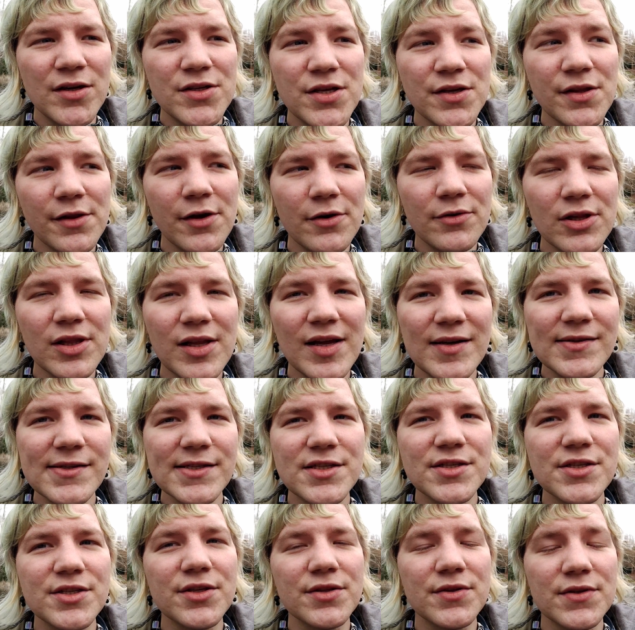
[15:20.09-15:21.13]
to localize
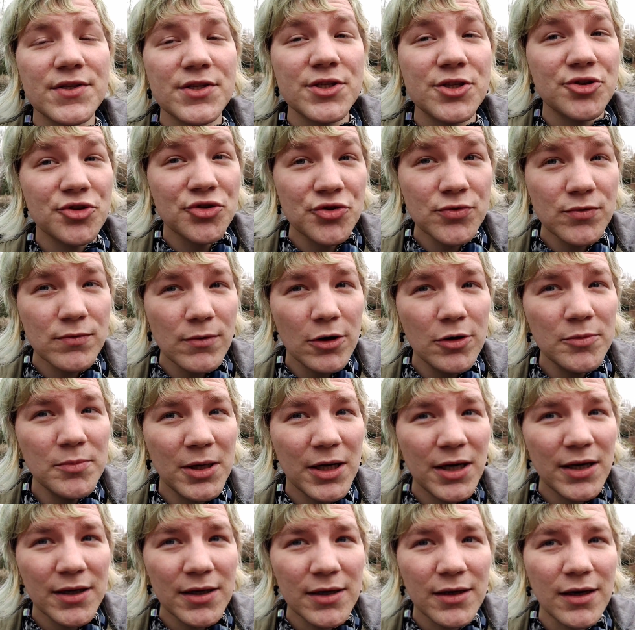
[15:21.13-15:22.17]
to the
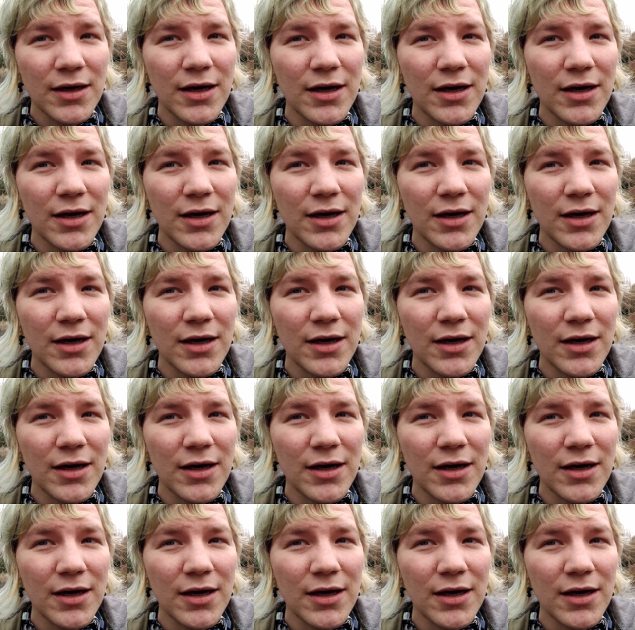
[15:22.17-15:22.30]
stroma